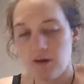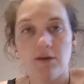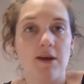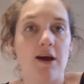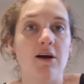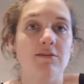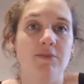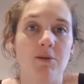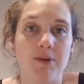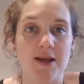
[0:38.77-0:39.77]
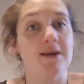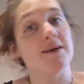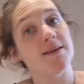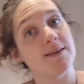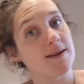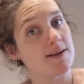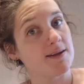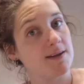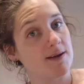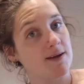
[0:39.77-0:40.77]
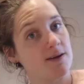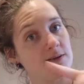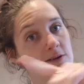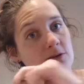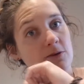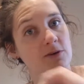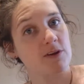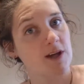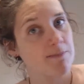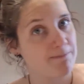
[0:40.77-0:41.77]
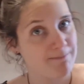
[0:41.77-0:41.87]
yeah, I'll play it, and then I'll talk to you again.